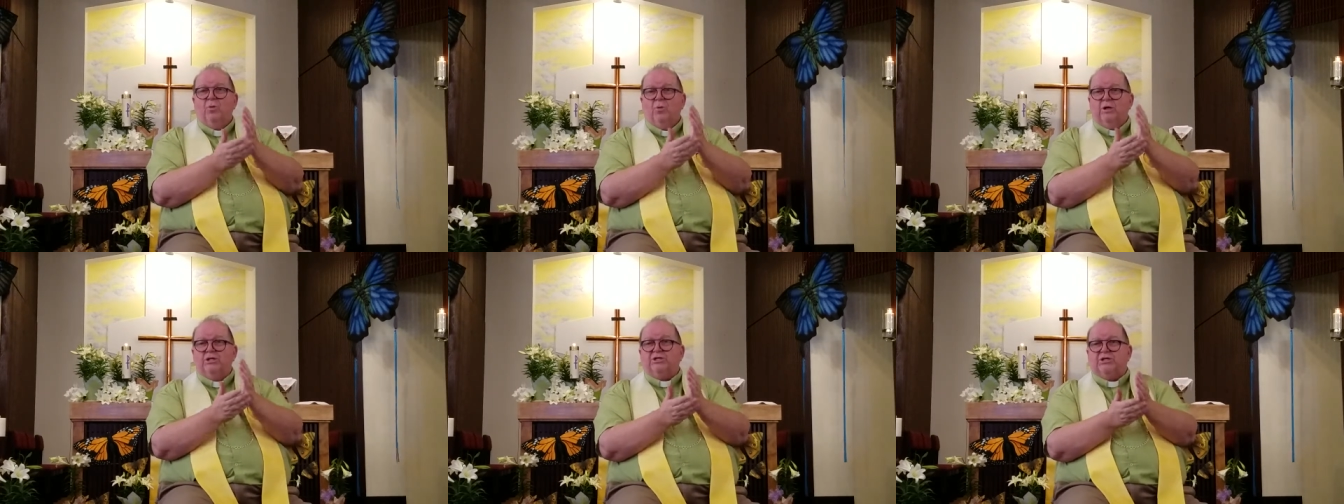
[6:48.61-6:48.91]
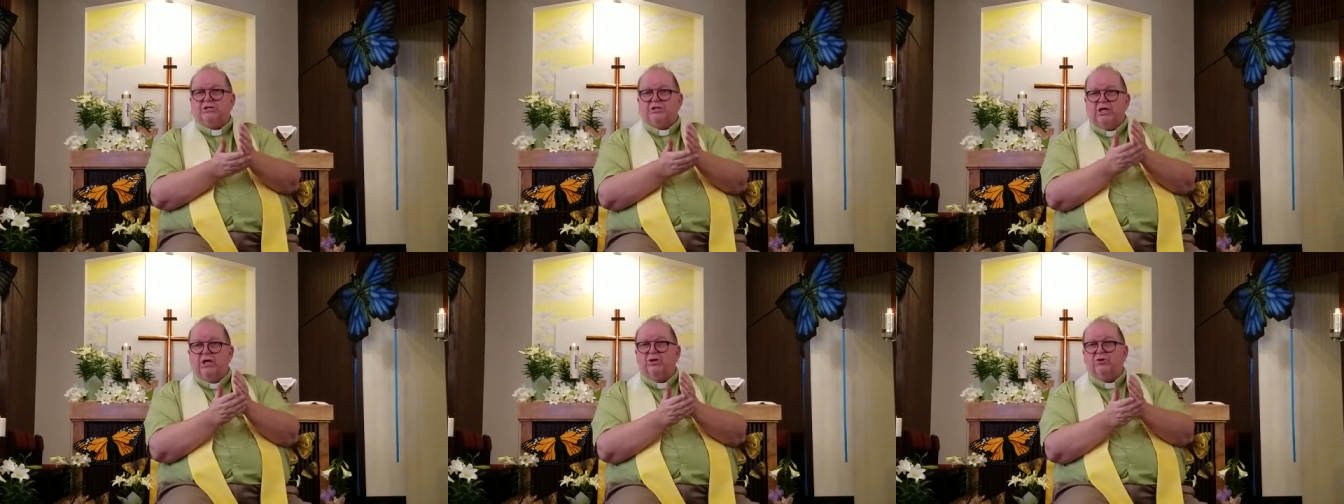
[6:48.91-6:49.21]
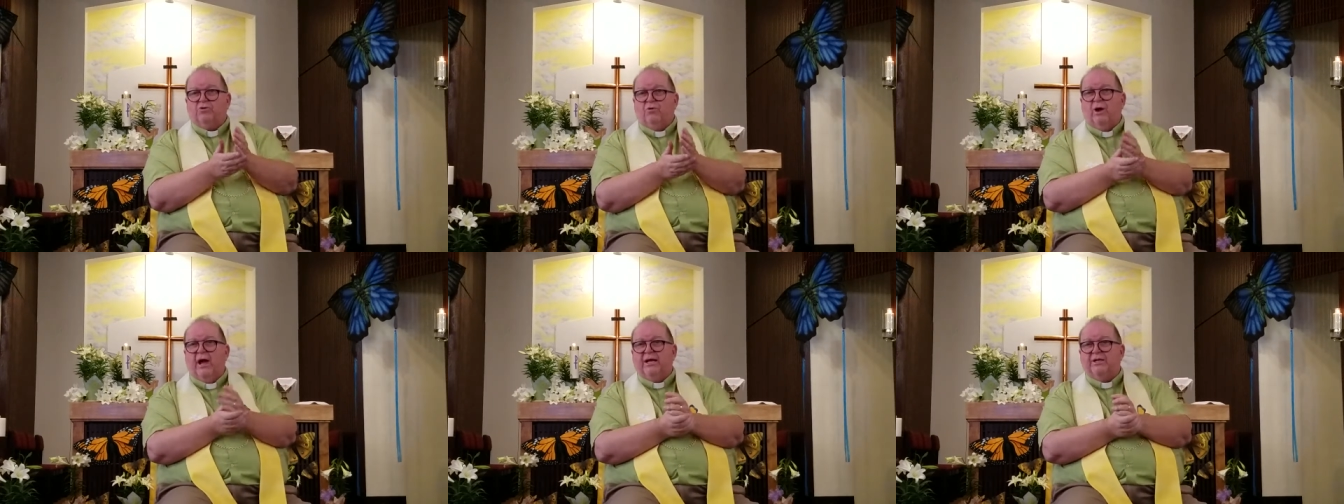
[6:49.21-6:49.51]
which is
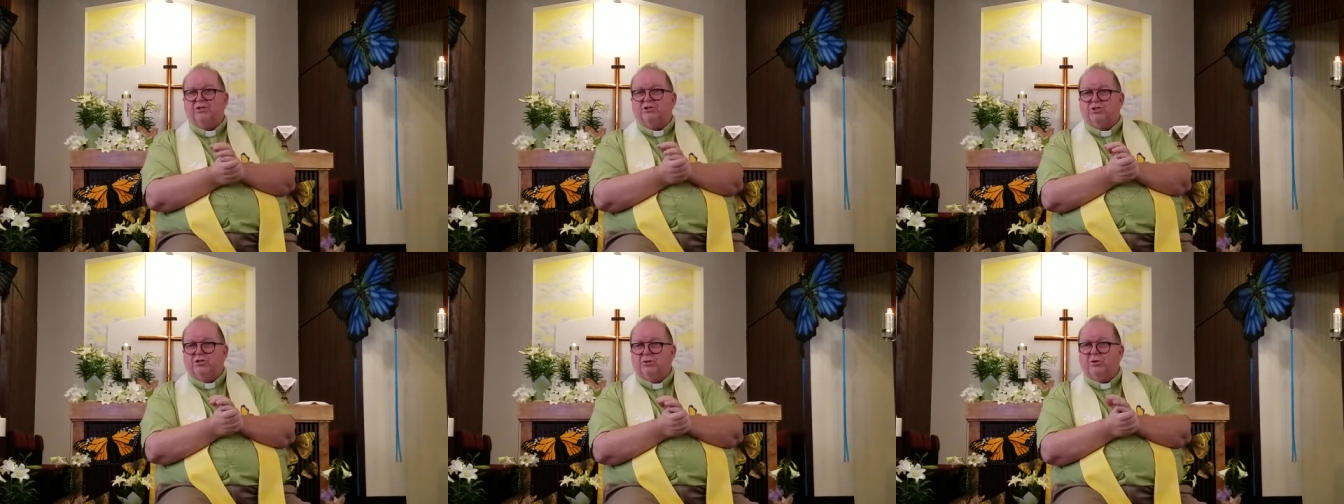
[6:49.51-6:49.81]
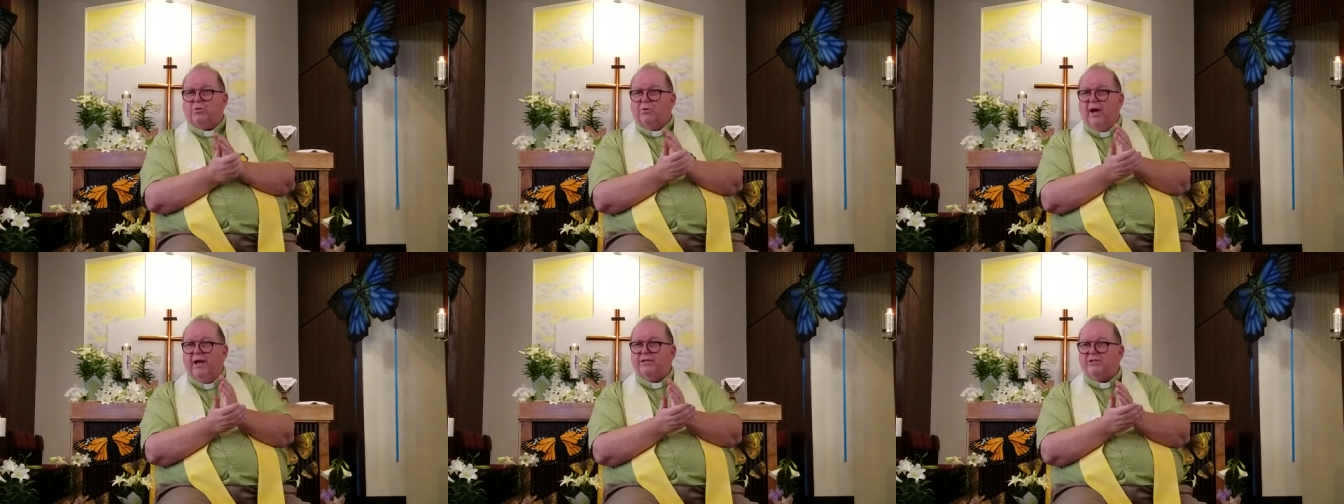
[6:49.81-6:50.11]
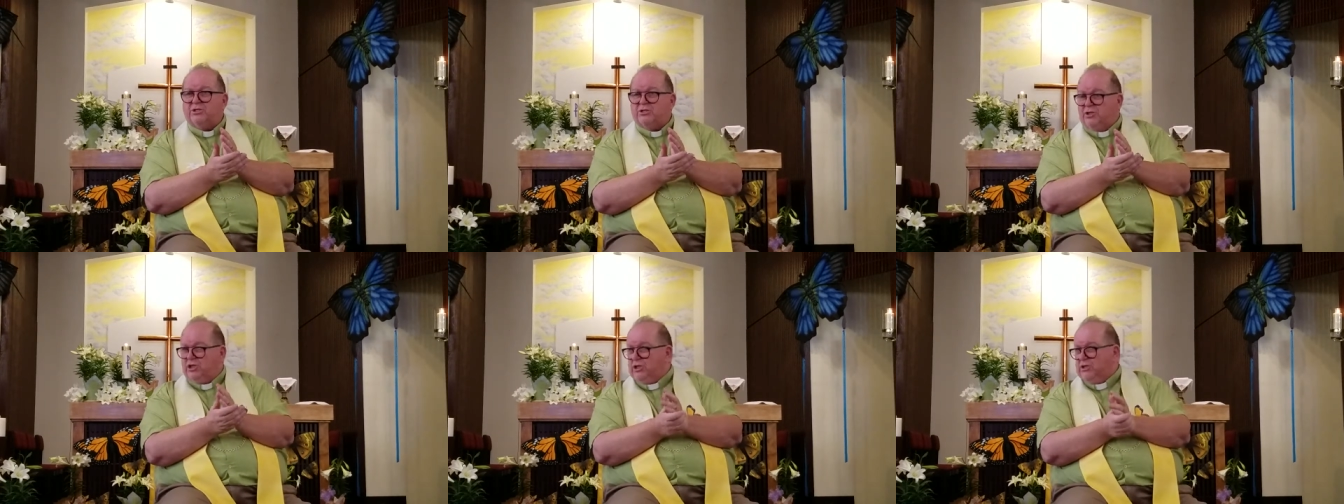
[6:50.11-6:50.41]
in Christ,
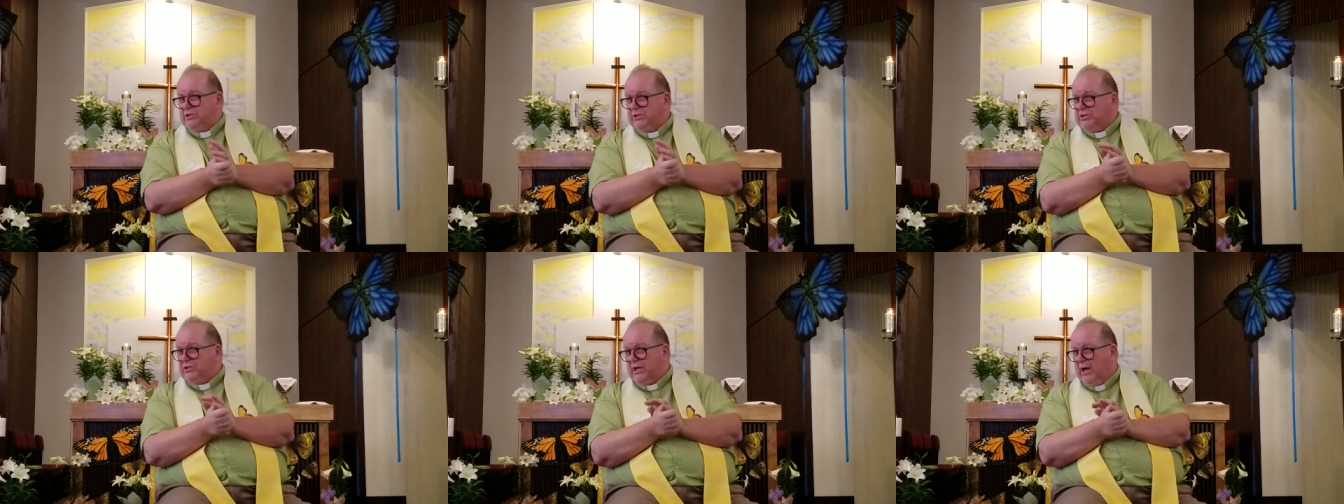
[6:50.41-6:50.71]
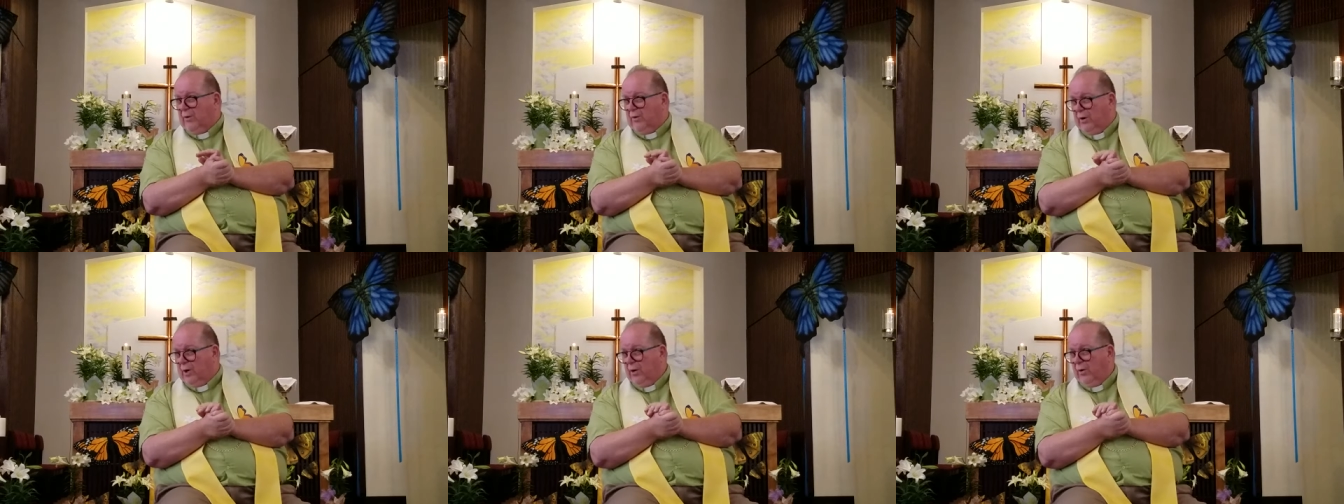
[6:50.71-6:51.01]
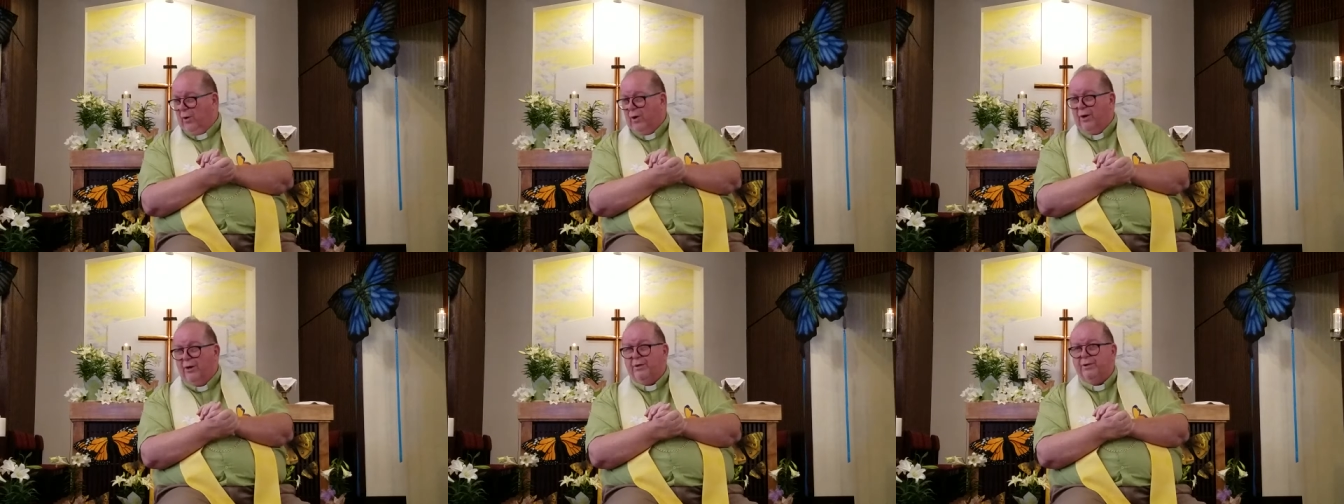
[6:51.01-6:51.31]
Christ Jesus our
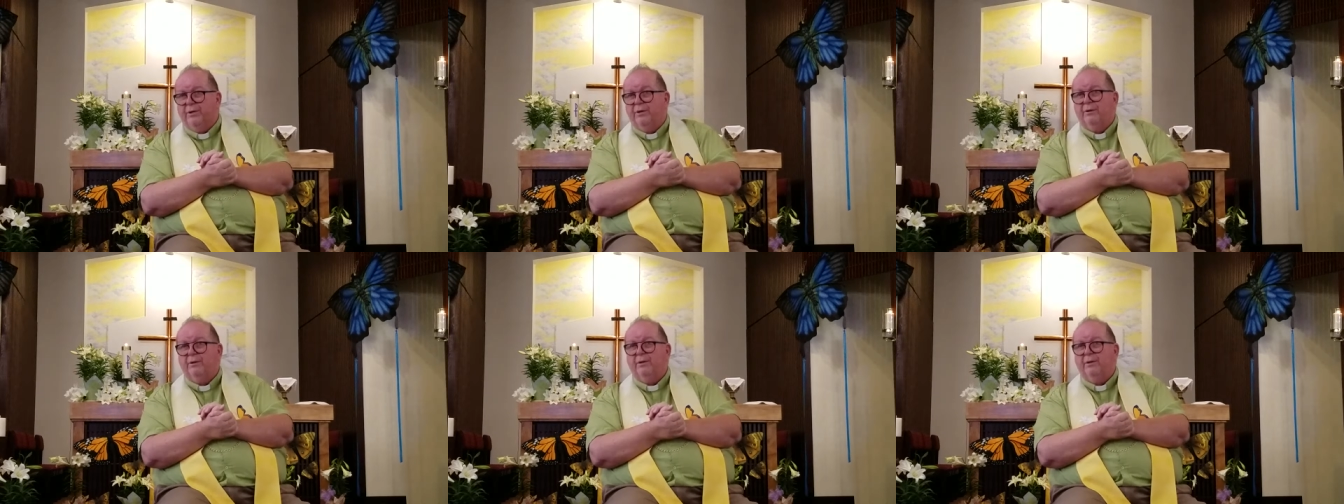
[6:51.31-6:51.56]
Lord.